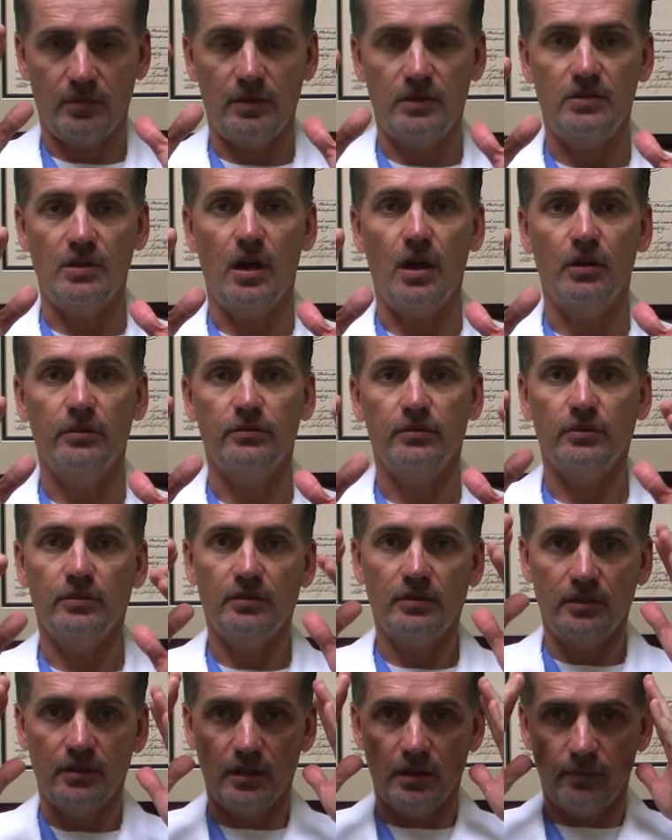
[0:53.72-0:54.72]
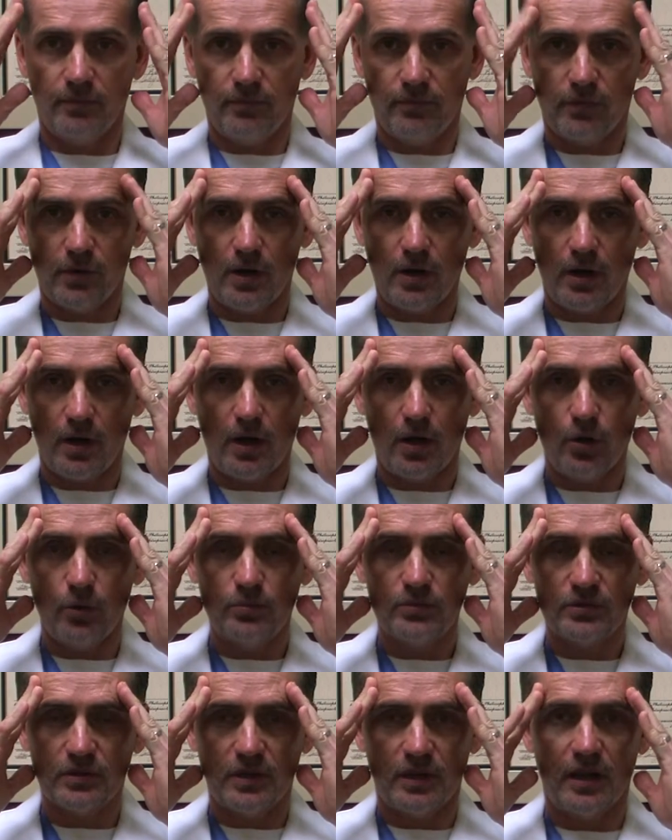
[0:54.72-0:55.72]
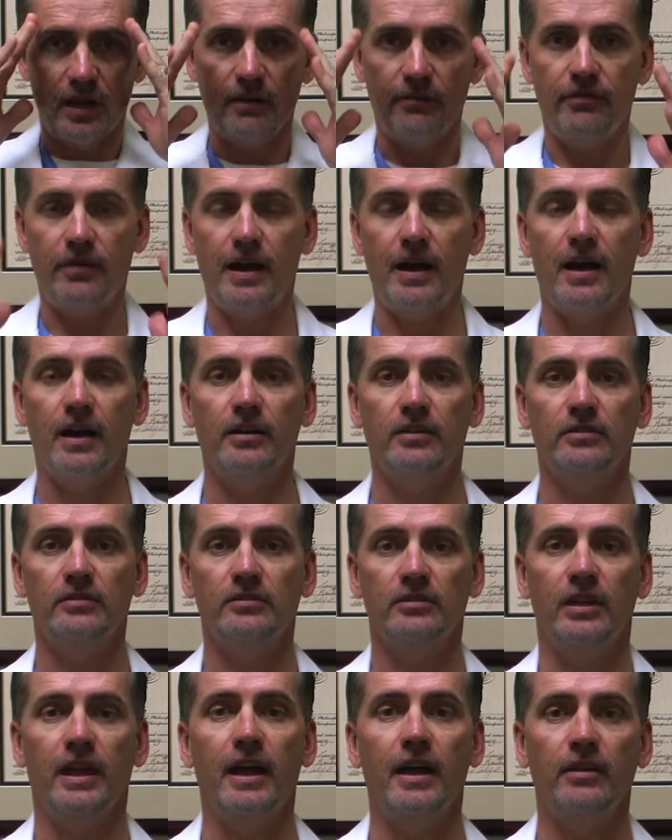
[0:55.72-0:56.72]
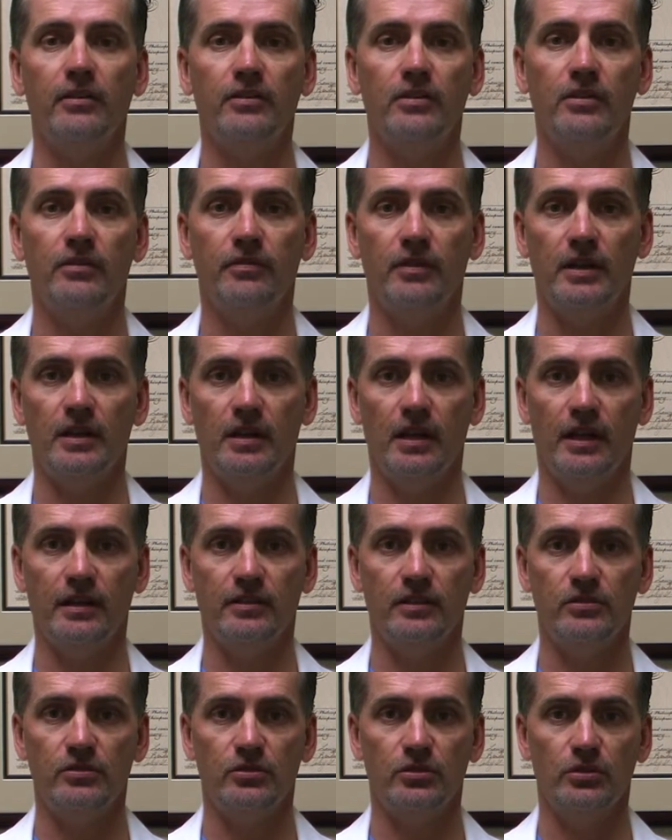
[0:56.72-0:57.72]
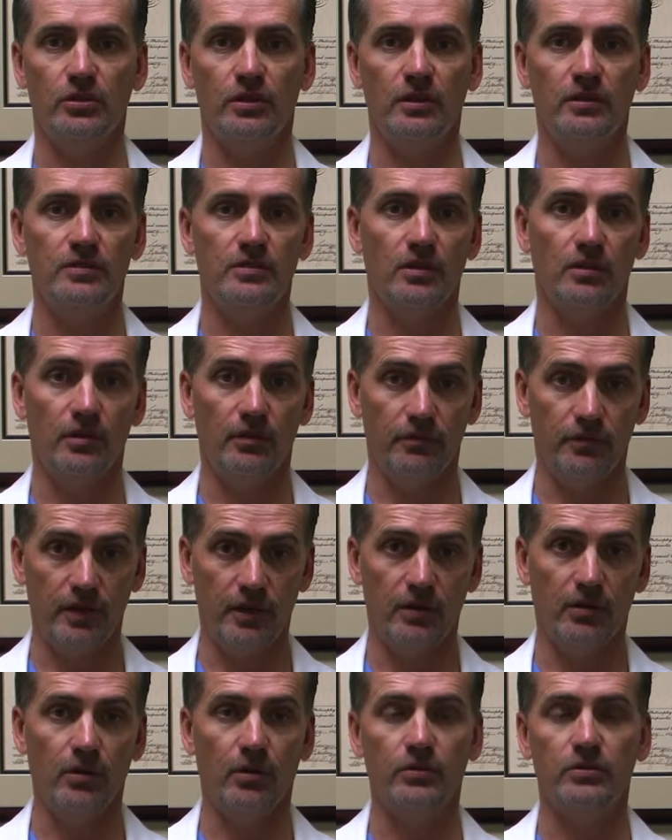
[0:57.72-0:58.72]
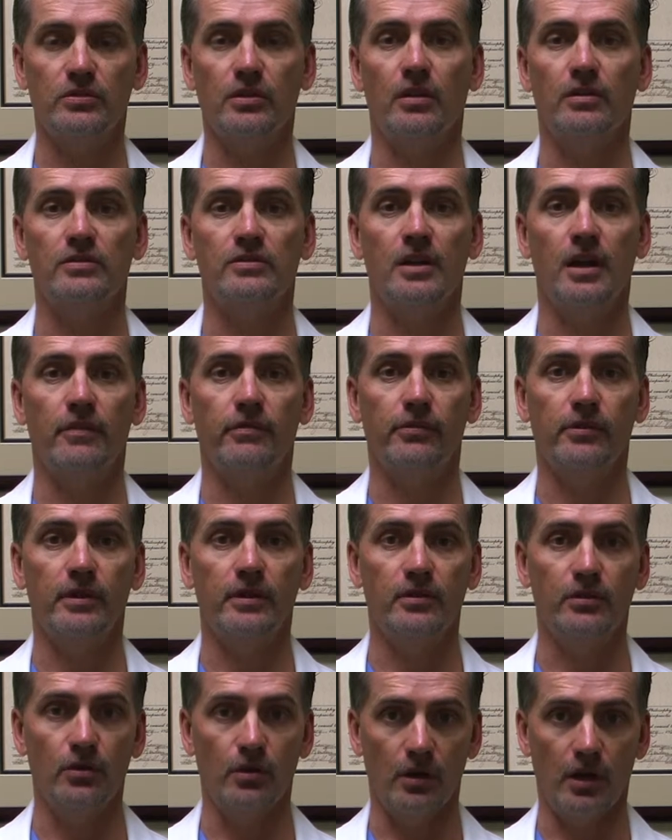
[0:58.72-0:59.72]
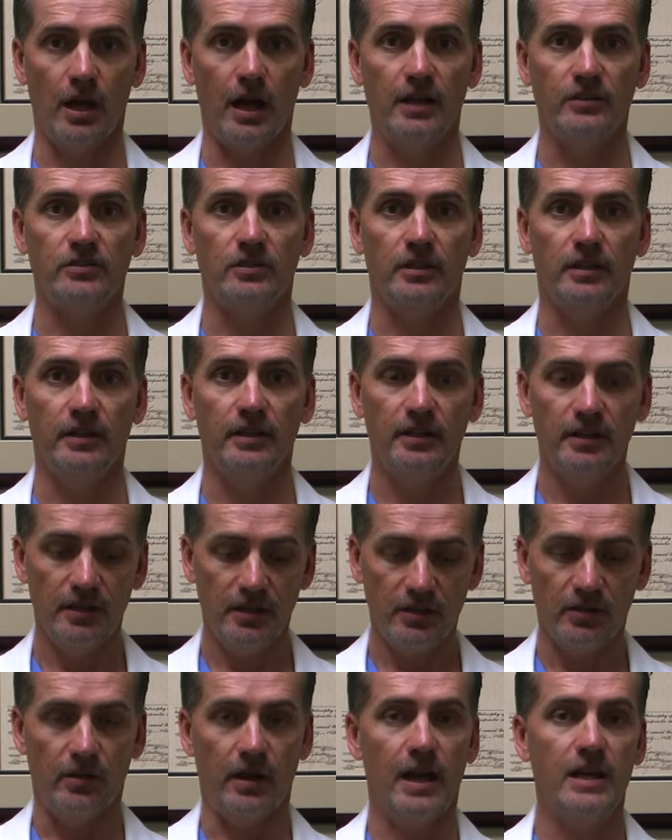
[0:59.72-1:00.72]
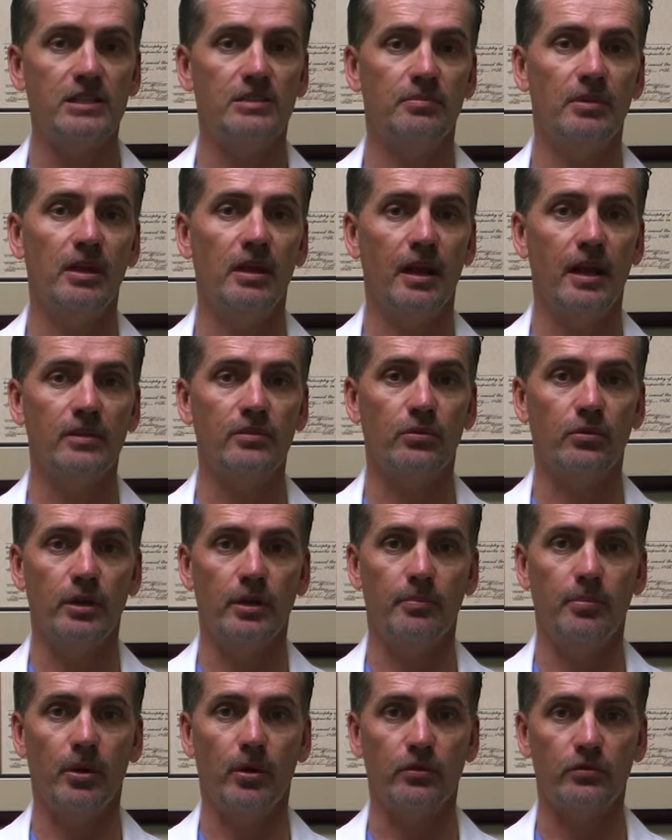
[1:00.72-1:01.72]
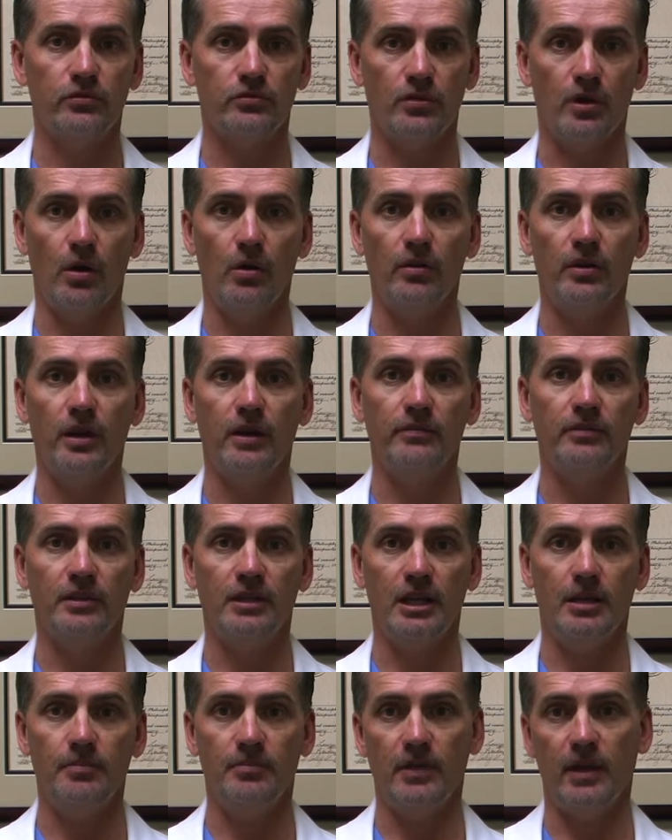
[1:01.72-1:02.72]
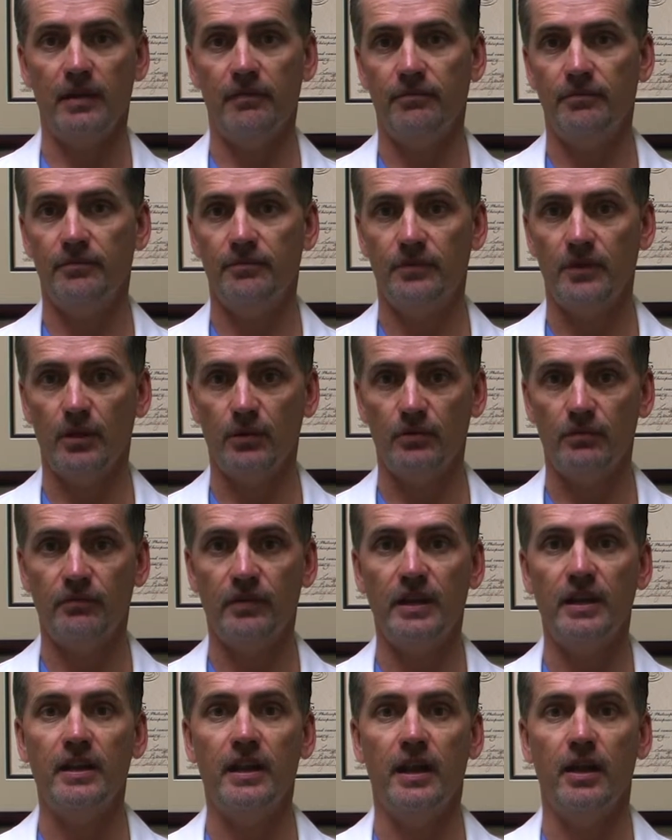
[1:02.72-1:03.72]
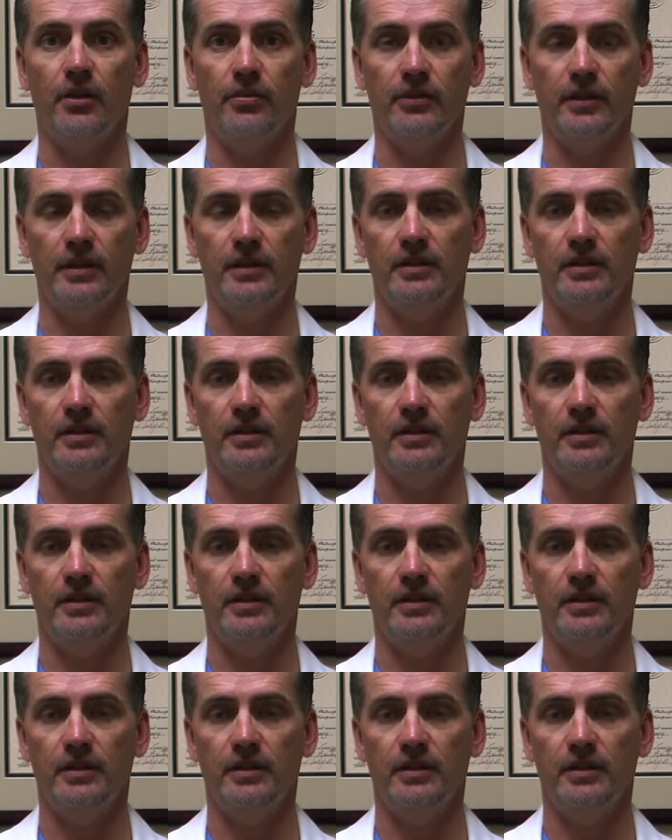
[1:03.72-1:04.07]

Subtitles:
altered. The frontal lobes cannot fire down to the feet like they should, so the feet are going to start suffering neurologically. There has to be electrical impulse strong enough to keep those feet healthy.